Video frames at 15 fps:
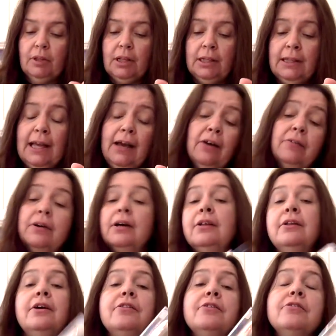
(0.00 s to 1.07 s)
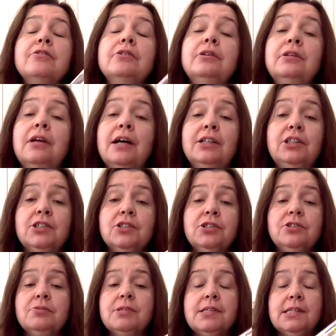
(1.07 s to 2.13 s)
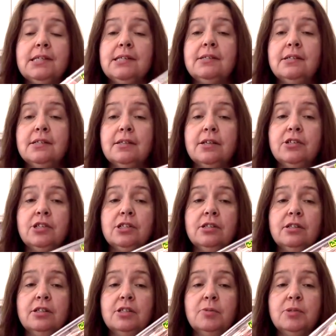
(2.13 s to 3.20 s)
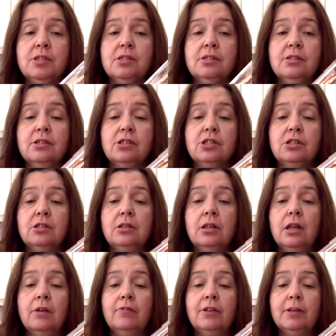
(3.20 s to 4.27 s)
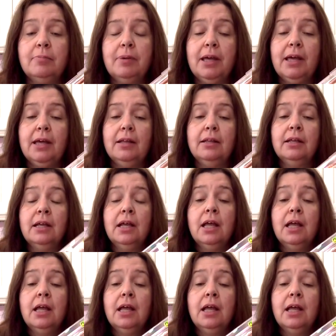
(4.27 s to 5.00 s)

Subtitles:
Now, another, I just couldn't resist this. I just thought this was such a lovely pen.